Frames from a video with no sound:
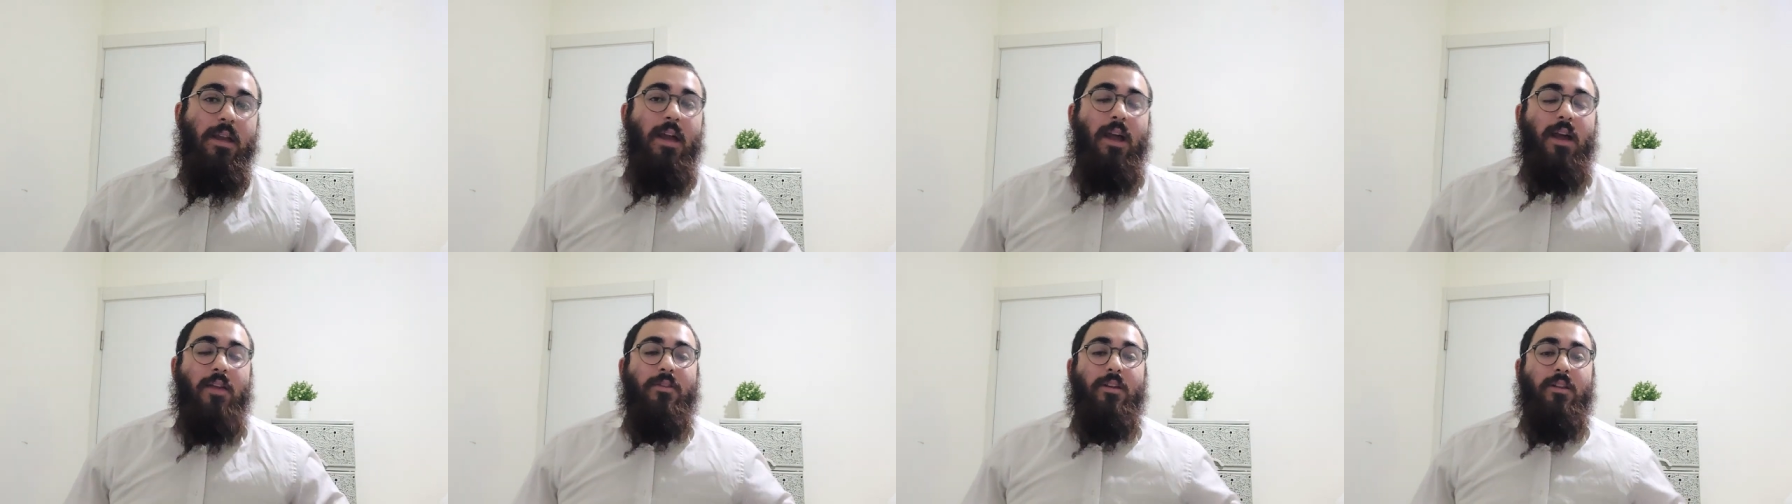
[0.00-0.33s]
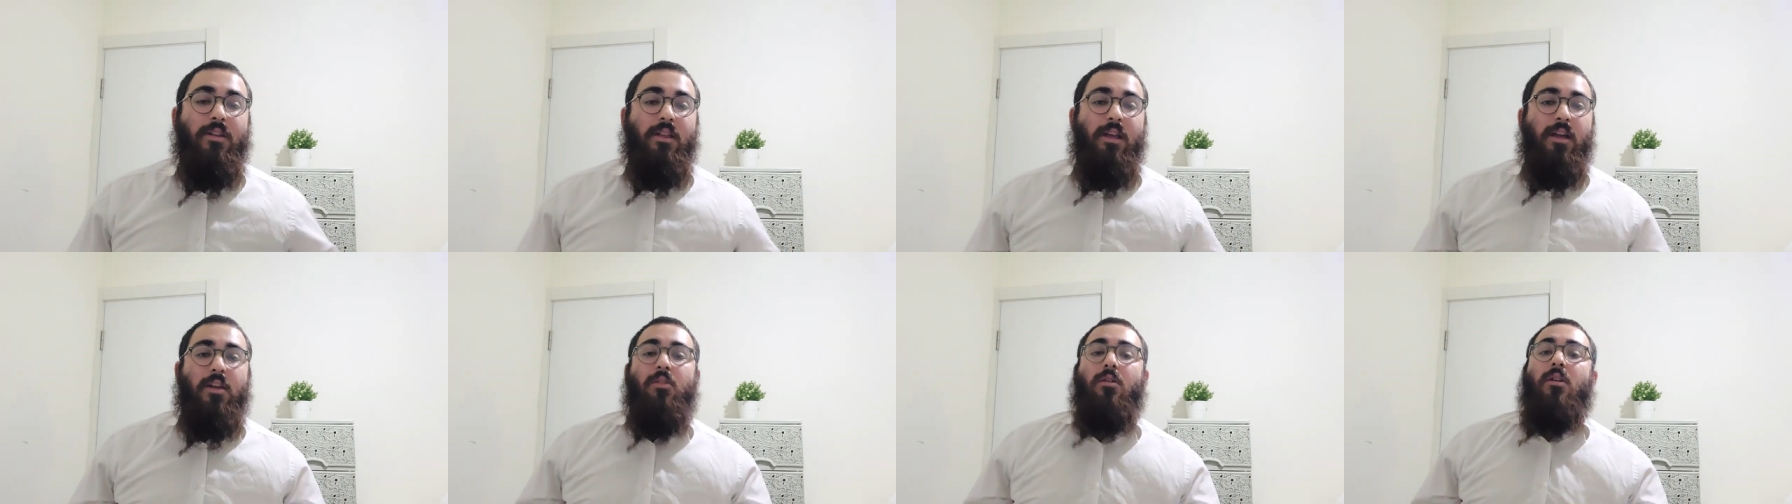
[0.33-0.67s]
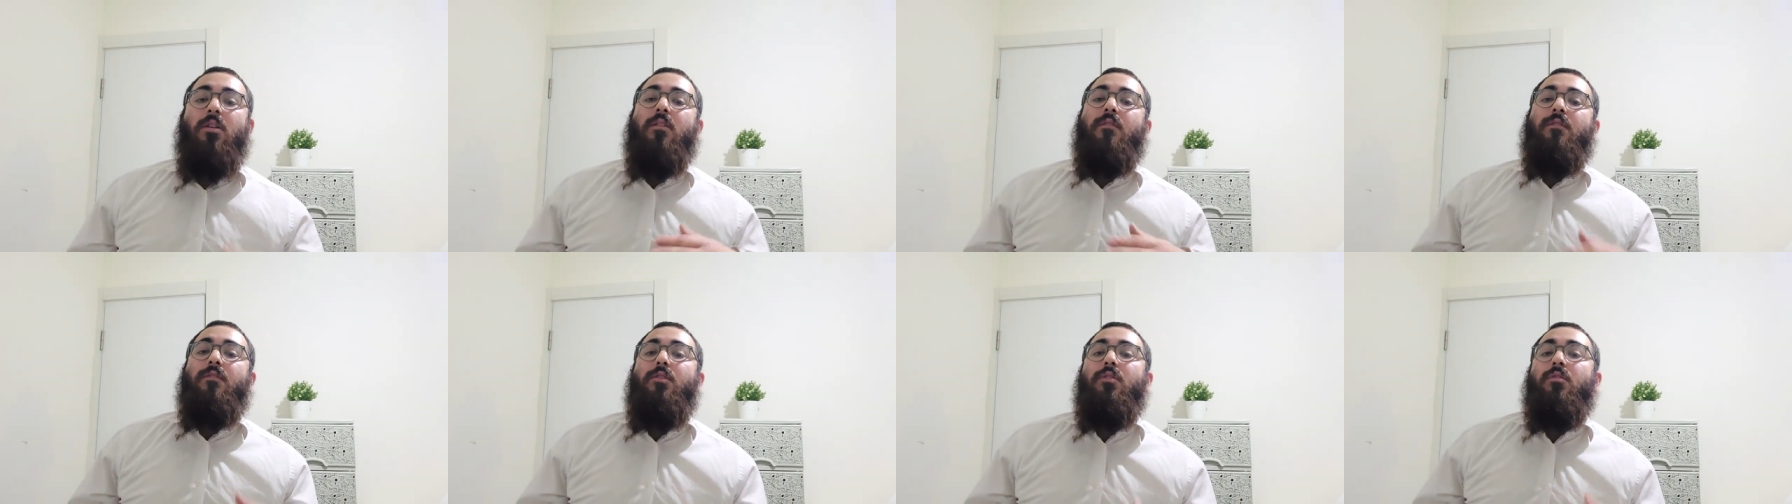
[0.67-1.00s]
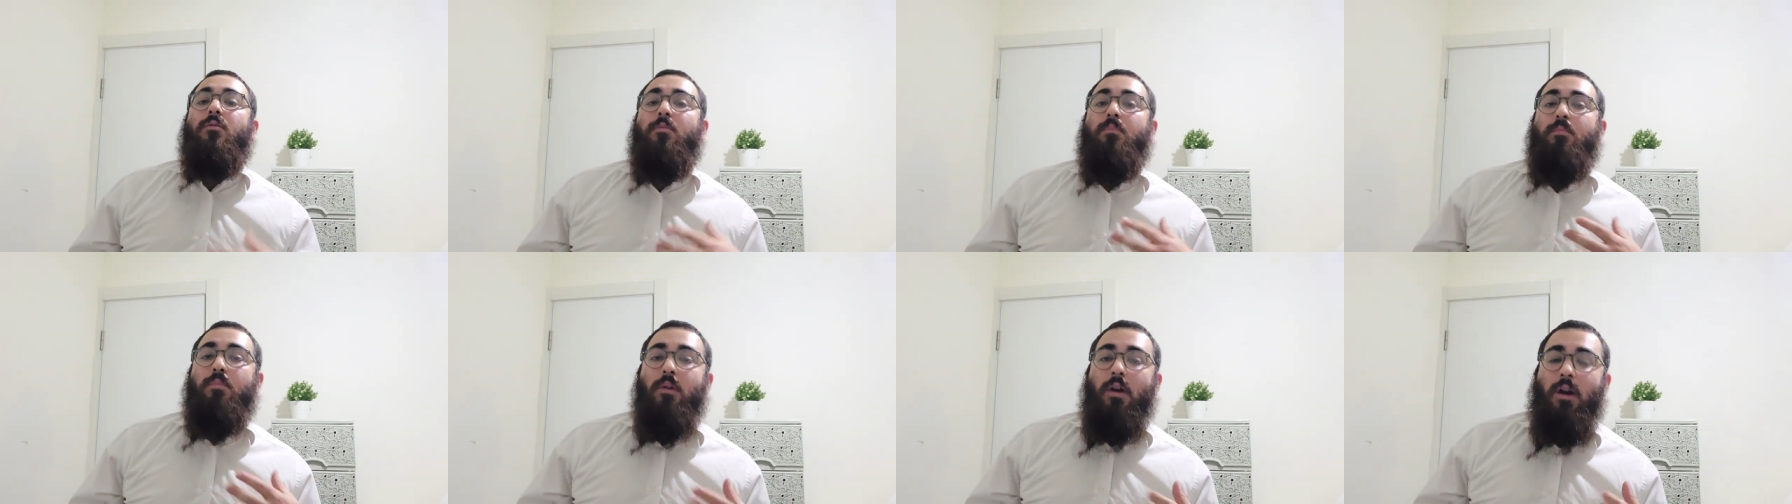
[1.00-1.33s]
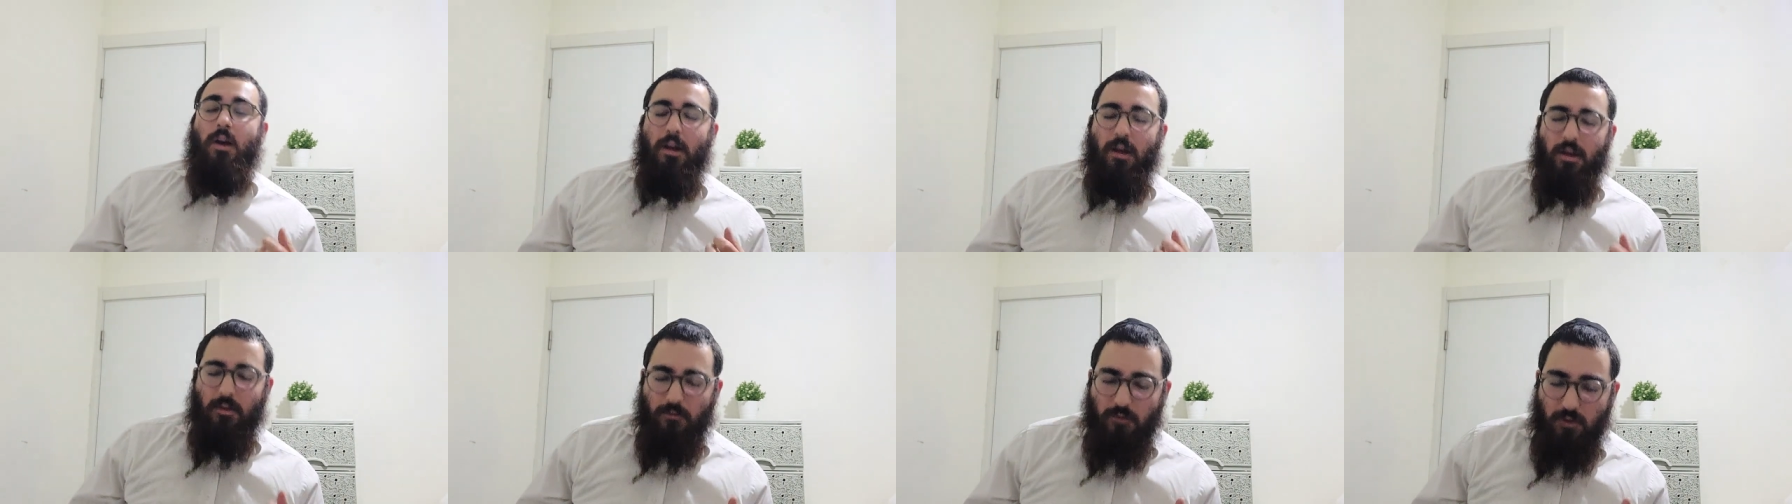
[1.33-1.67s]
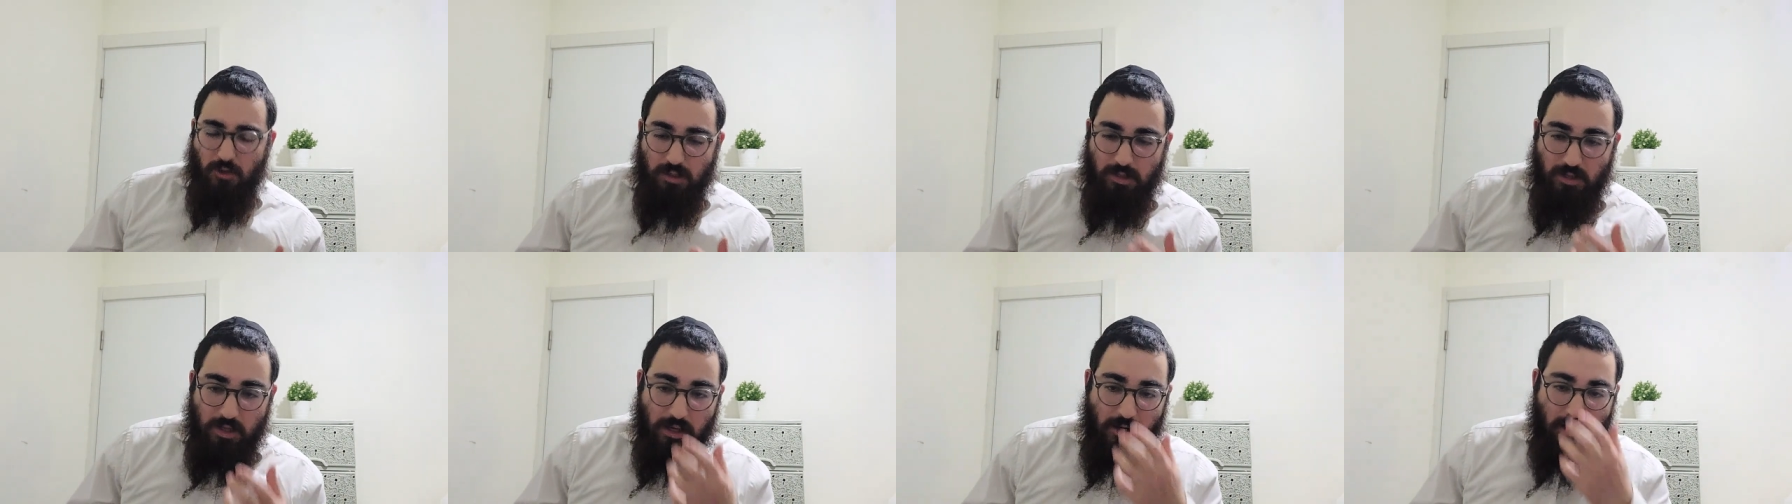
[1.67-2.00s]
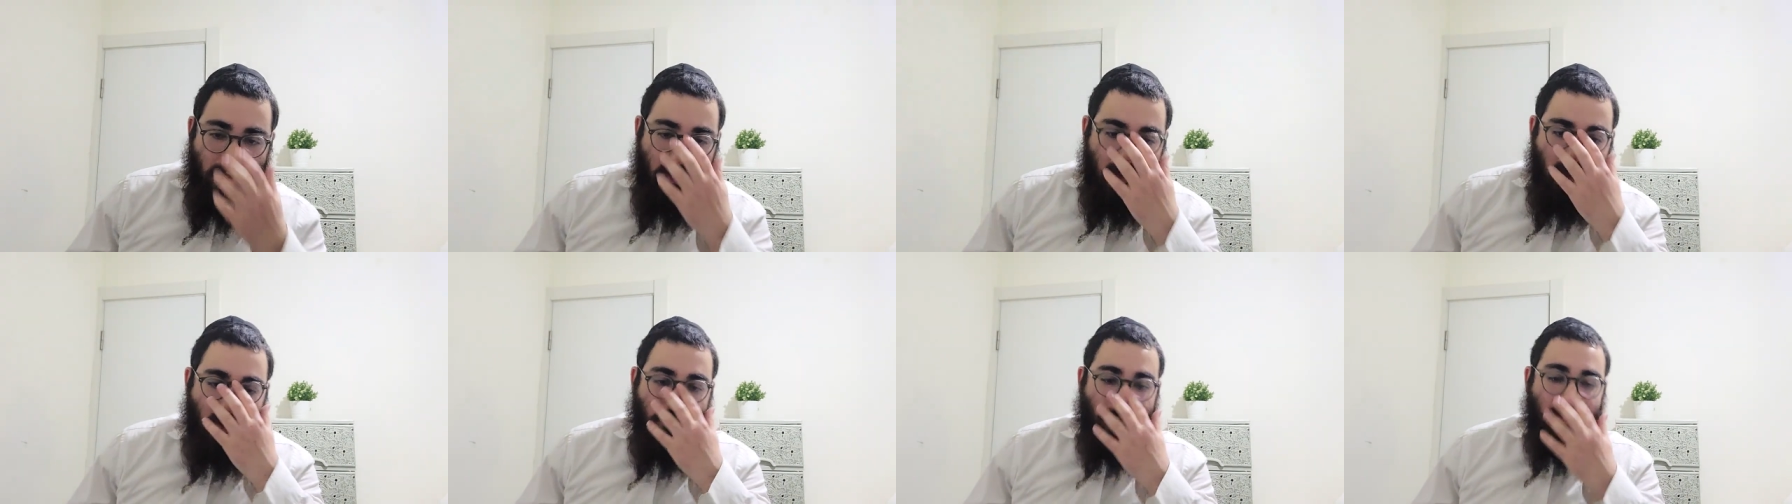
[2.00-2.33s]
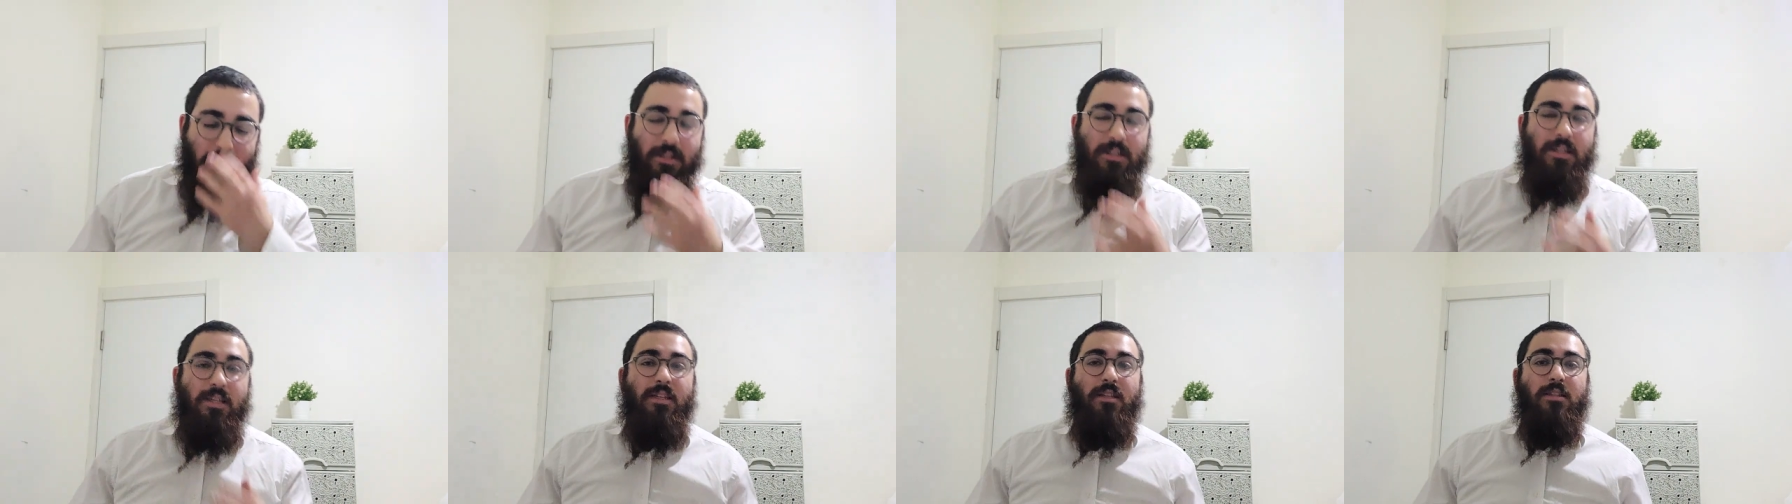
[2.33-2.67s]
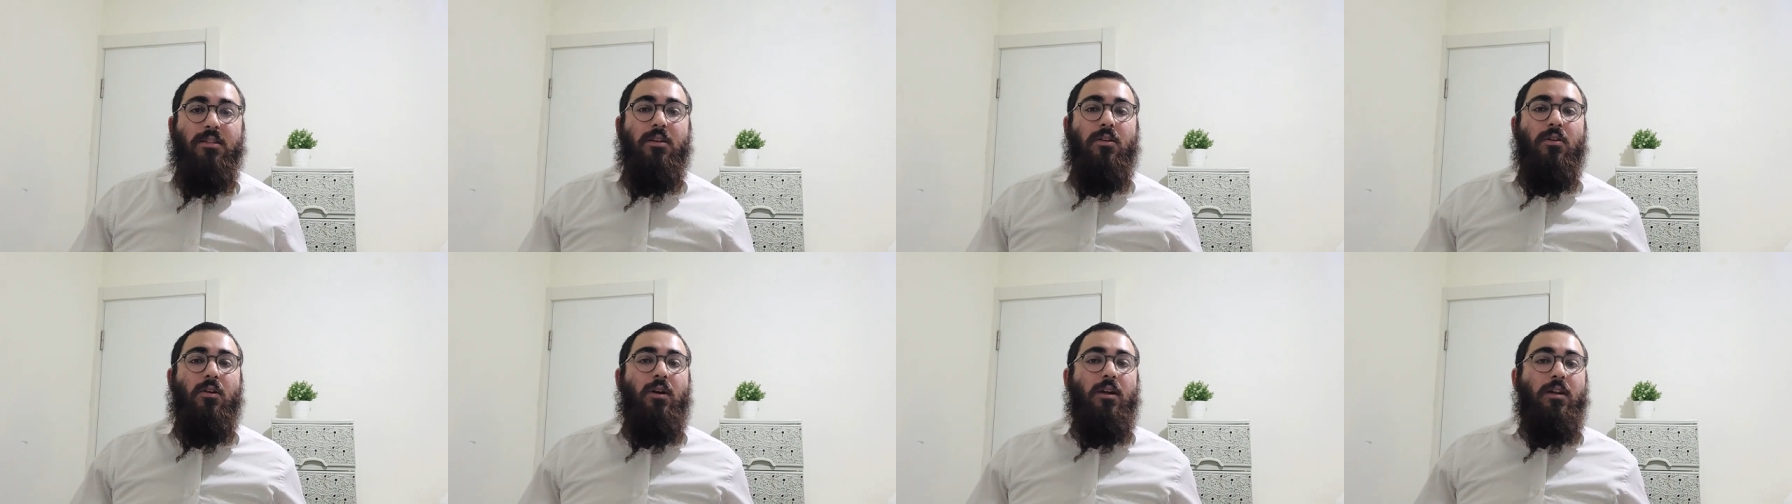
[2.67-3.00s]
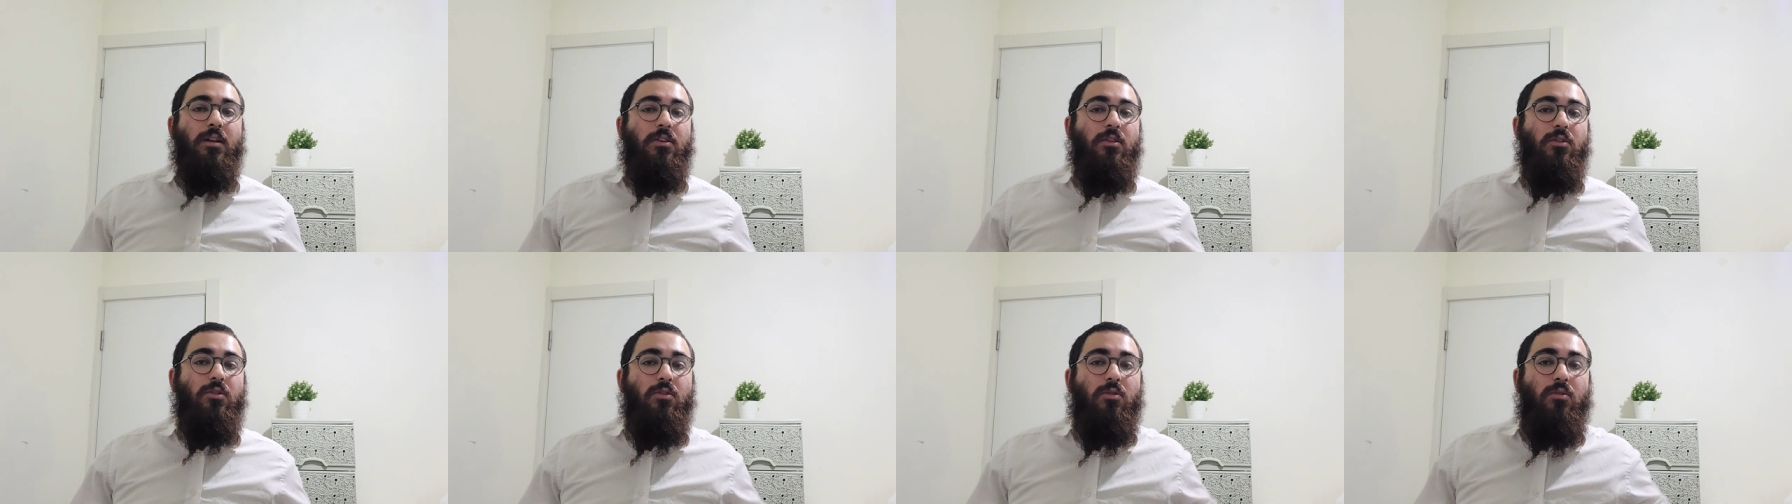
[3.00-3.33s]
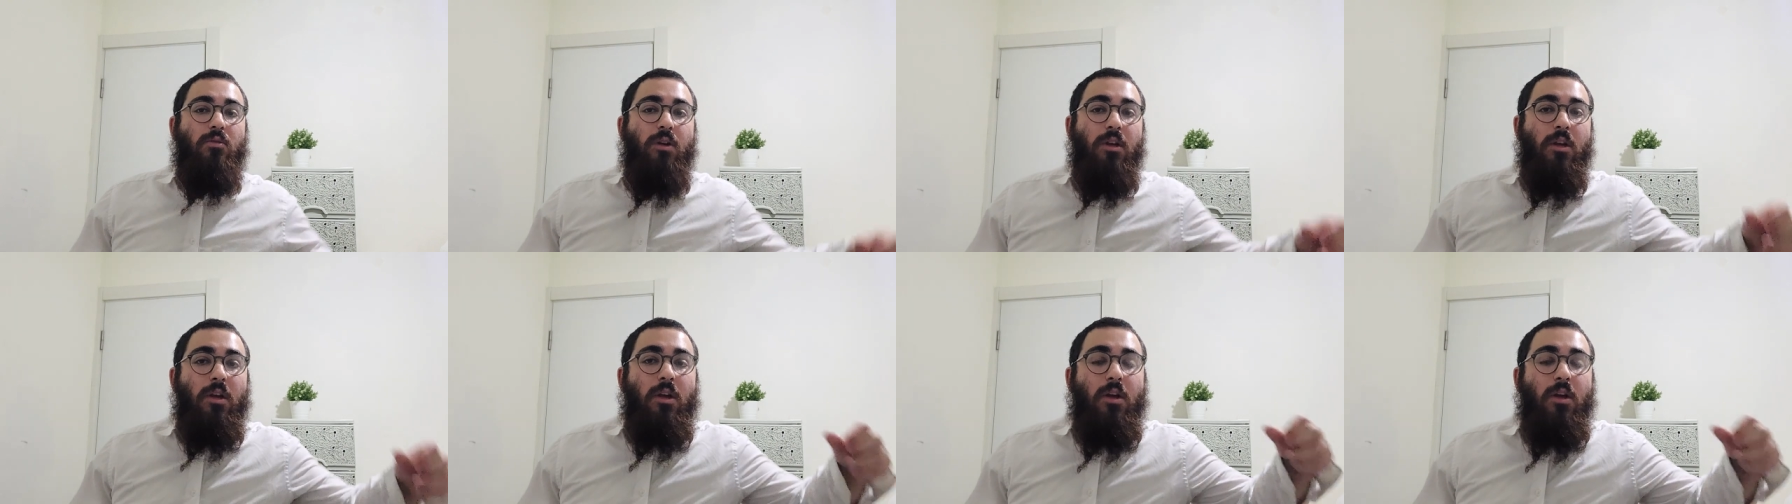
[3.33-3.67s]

And then later on, a few uh, verses later, Hashem says he's going to